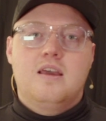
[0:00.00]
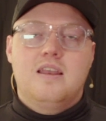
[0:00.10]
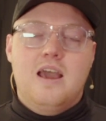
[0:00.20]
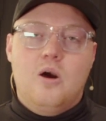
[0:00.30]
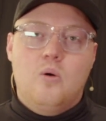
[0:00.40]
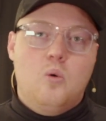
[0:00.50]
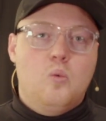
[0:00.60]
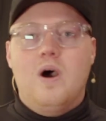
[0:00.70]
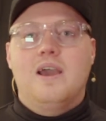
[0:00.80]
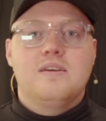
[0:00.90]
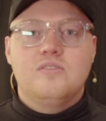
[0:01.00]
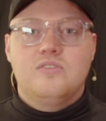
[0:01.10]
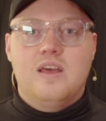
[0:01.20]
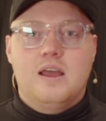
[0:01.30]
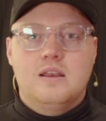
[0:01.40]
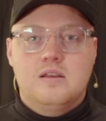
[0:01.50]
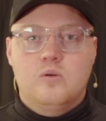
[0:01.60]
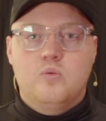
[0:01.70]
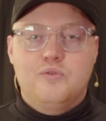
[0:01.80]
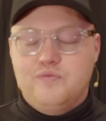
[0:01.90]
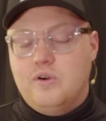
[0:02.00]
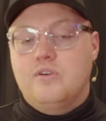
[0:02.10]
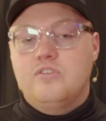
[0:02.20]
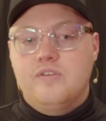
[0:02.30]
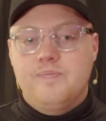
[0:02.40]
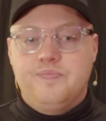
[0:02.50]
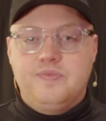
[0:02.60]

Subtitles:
Now, why is that? Well, first,